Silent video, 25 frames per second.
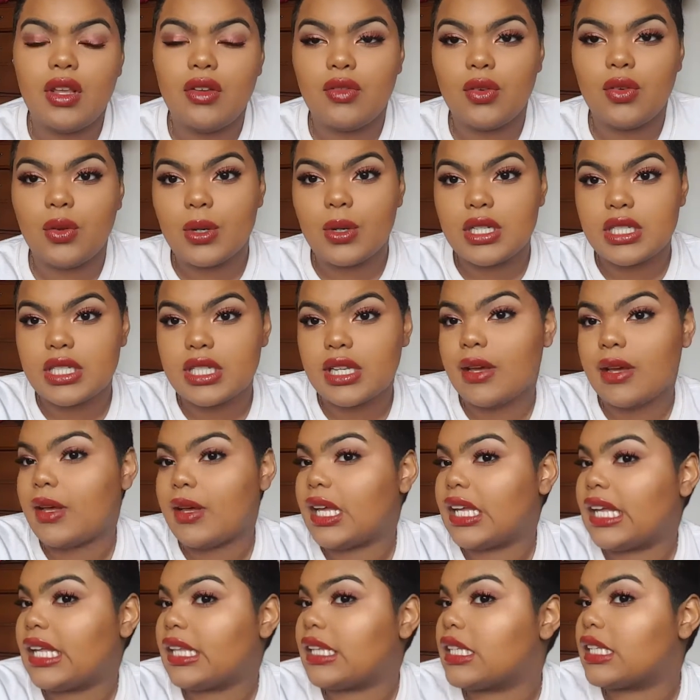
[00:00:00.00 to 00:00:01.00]
If you want to see how
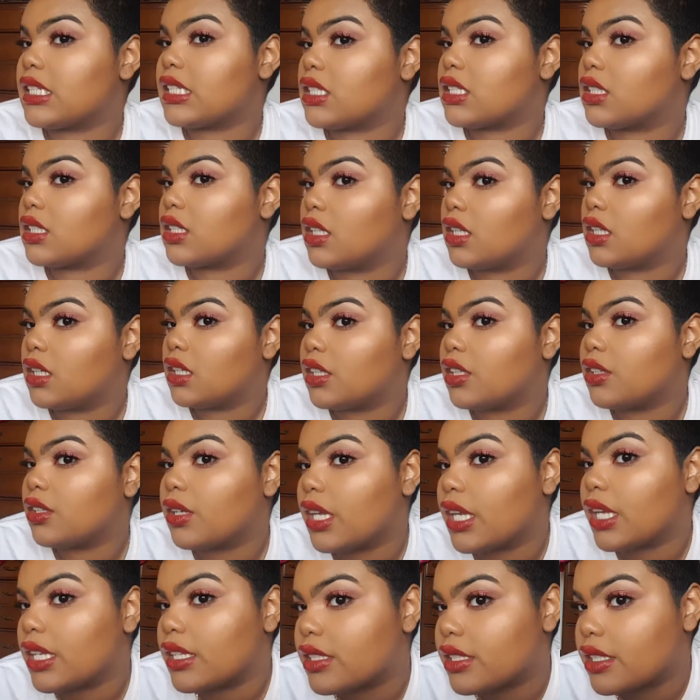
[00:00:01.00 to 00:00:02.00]
I get this look, you
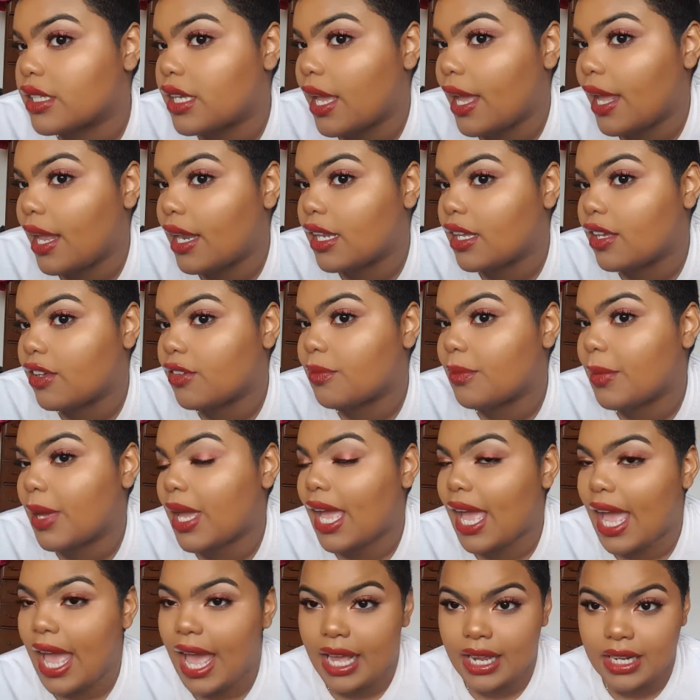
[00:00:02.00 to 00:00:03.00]
can't see any of
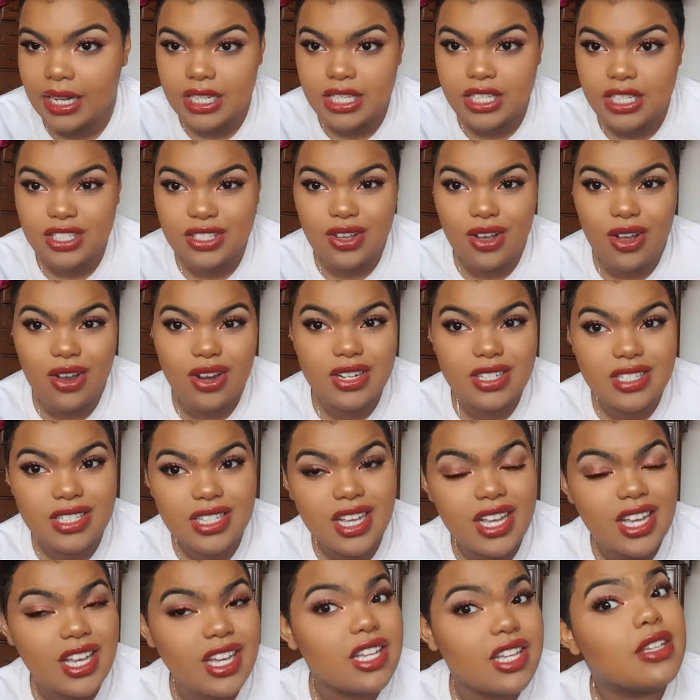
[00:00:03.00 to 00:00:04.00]
my acne scars.
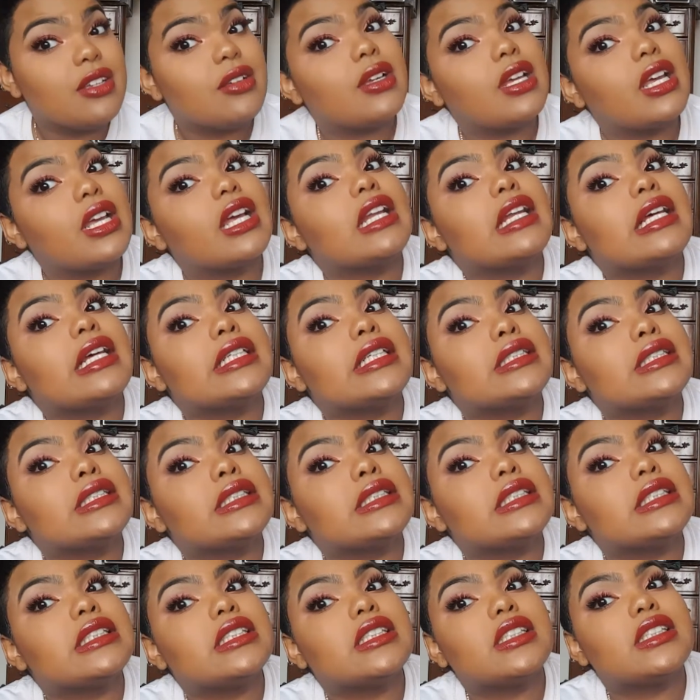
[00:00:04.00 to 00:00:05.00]
You cannot
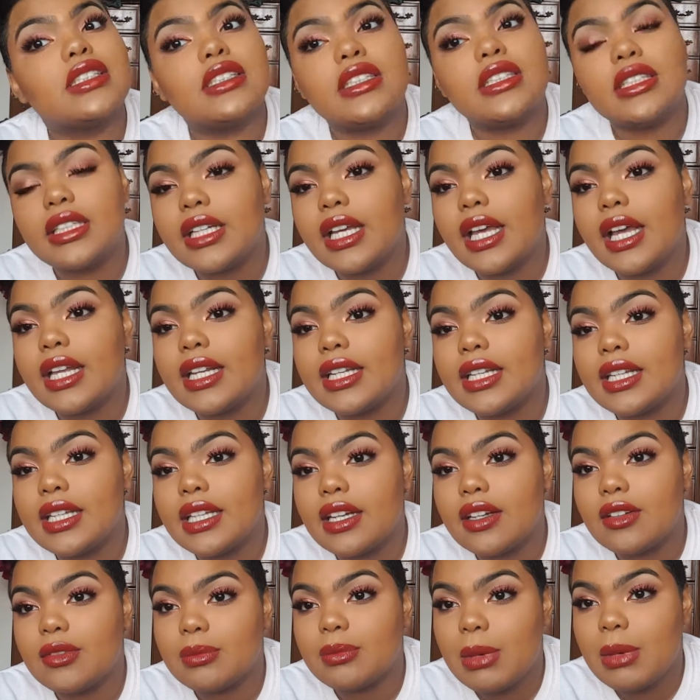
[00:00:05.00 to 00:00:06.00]
see
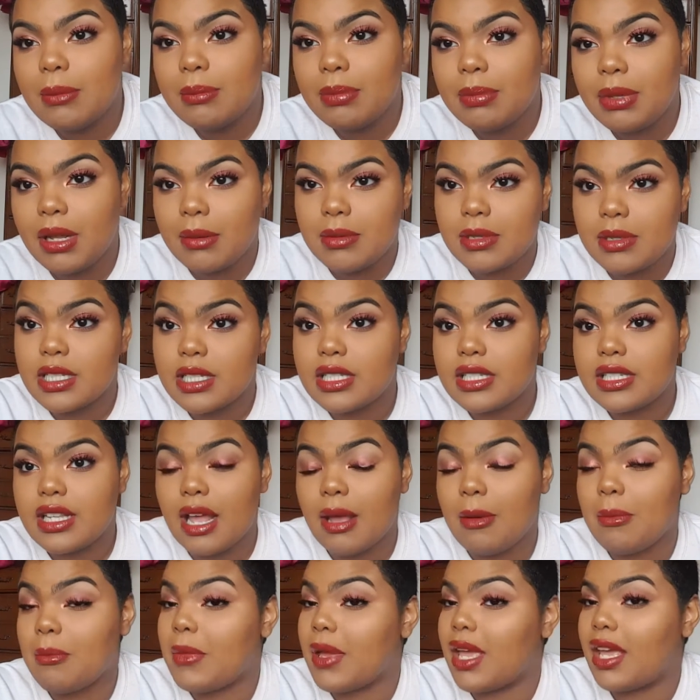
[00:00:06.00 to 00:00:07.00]
any of my blemishes
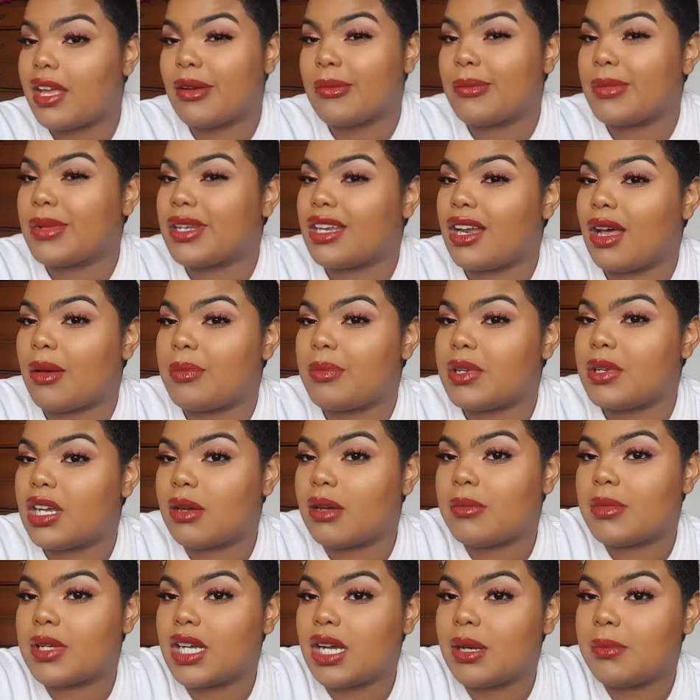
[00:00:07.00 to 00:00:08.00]
that may or may not be
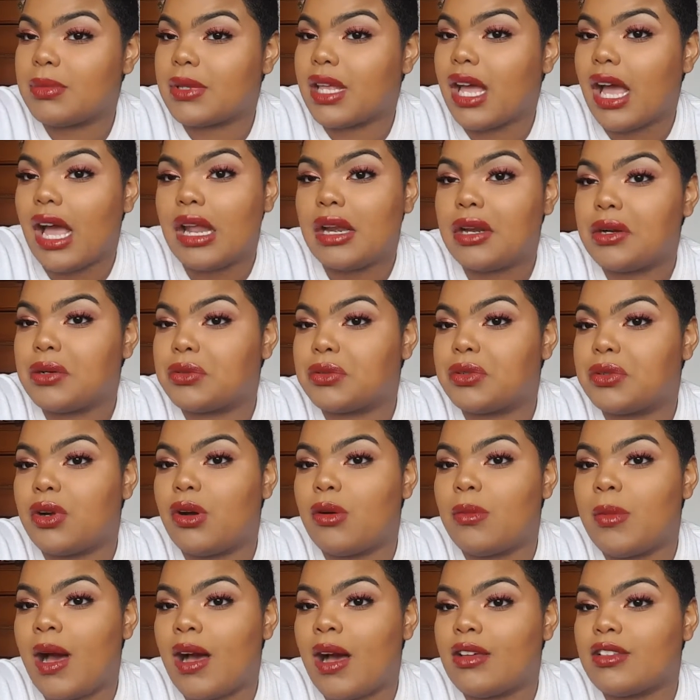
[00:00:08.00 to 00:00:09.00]
coming up that I don't
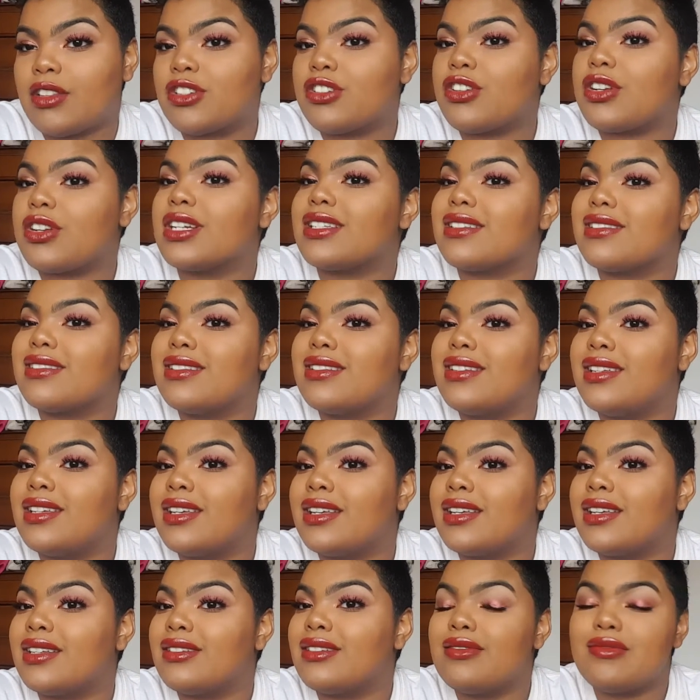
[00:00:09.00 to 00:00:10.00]
know about and then trying to
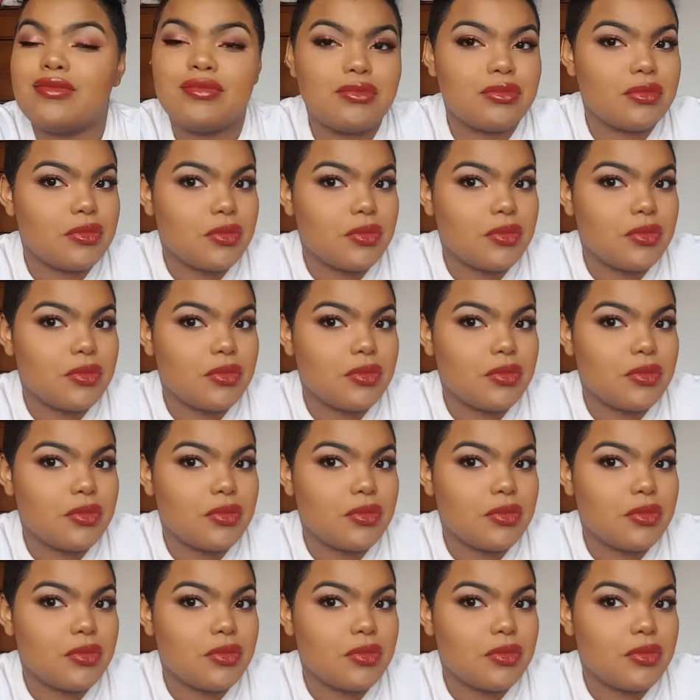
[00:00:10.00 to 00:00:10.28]
sneak in.